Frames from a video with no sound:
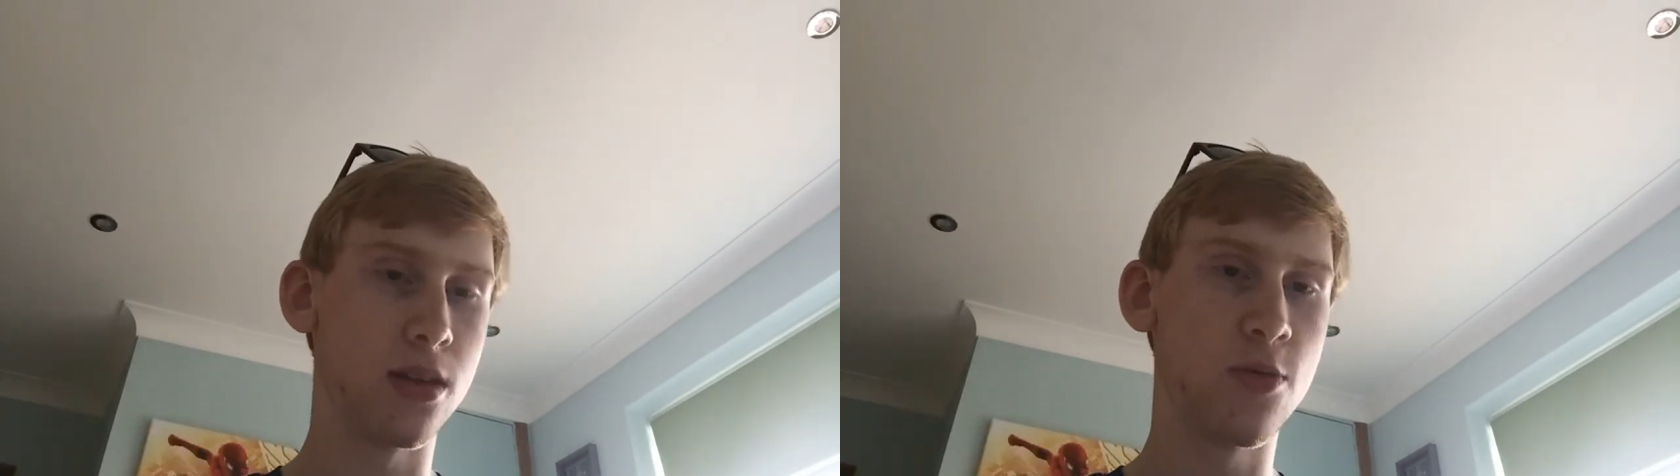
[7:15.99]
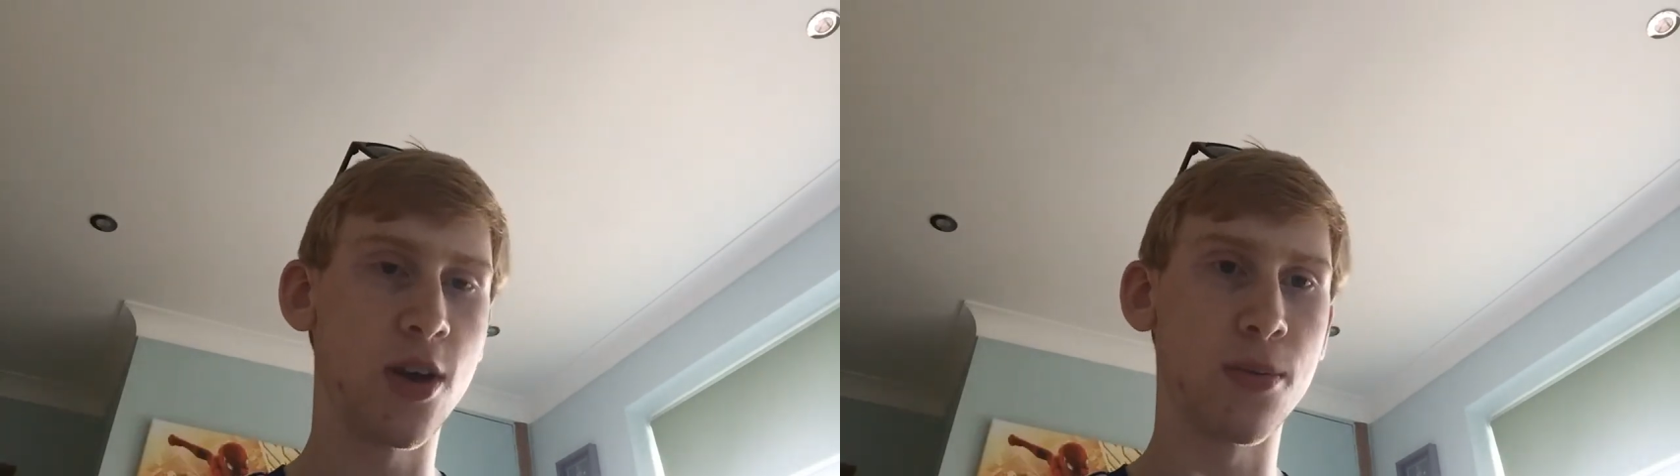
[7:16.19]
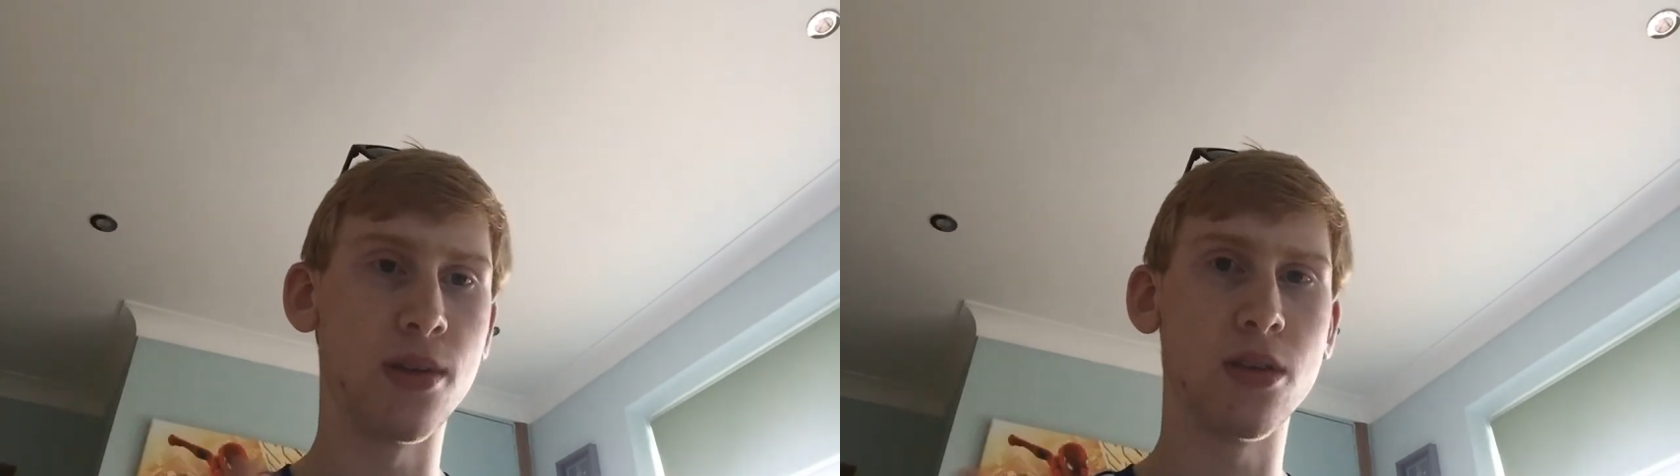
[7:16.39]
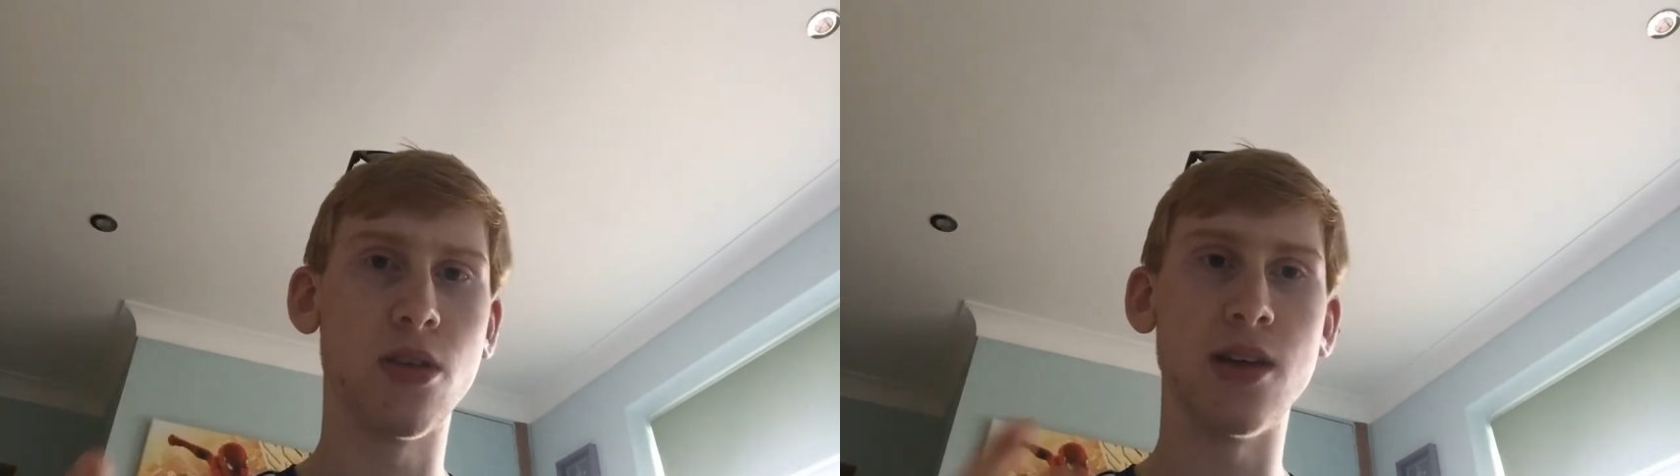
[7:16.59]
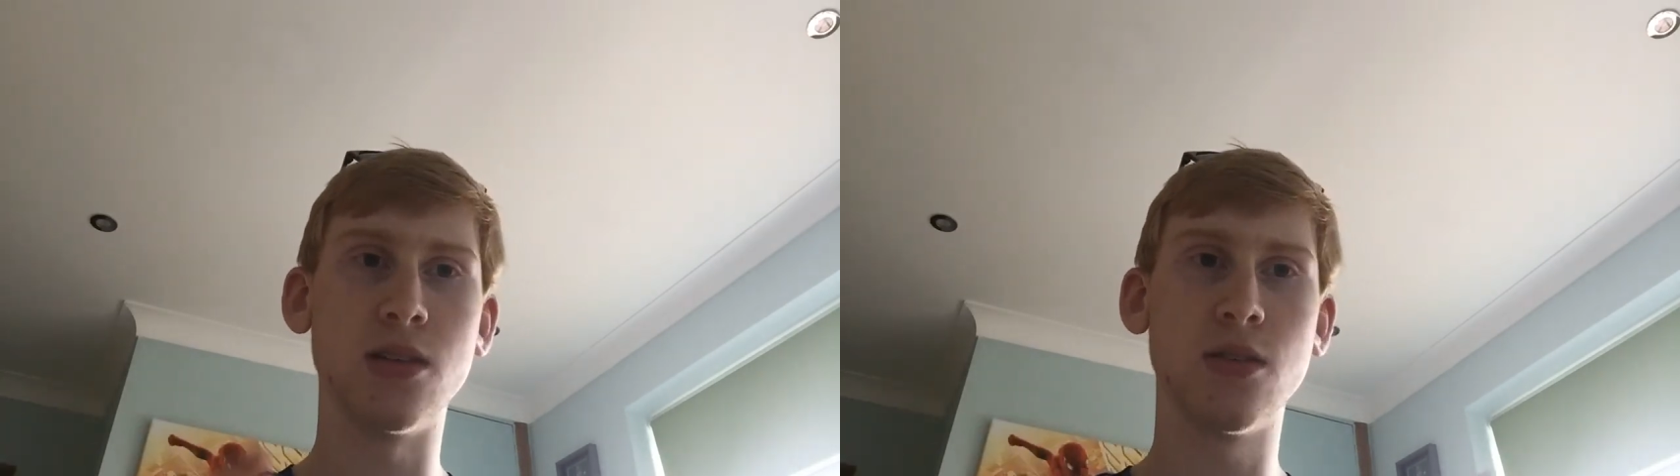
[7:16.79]
developed into
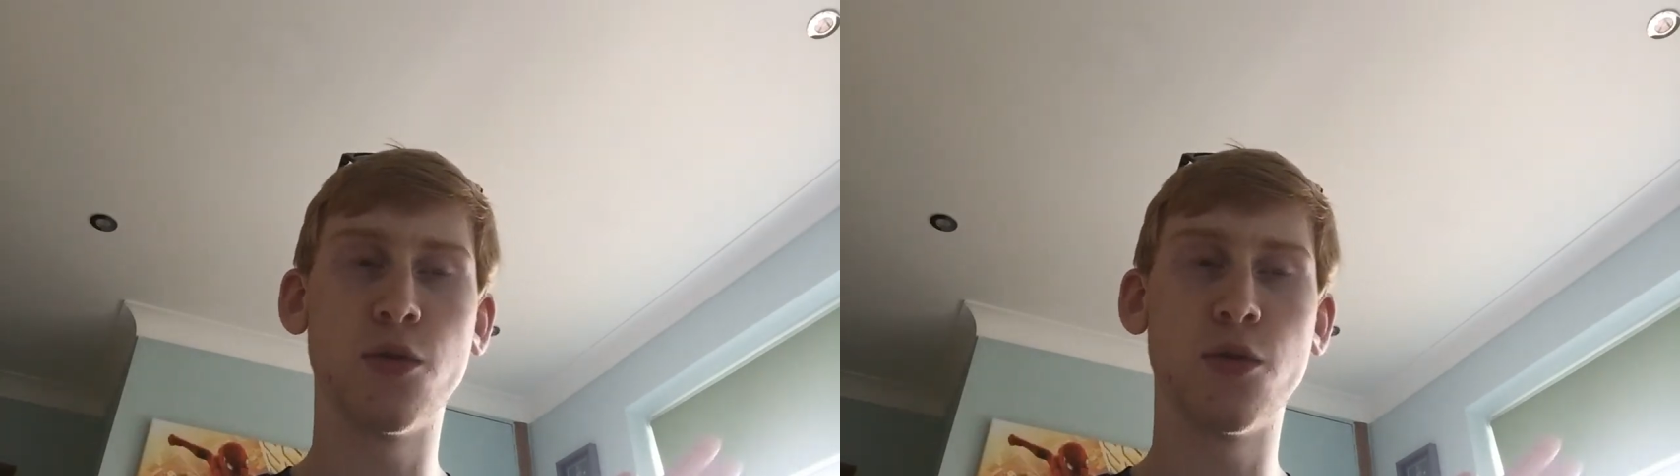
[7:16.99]
these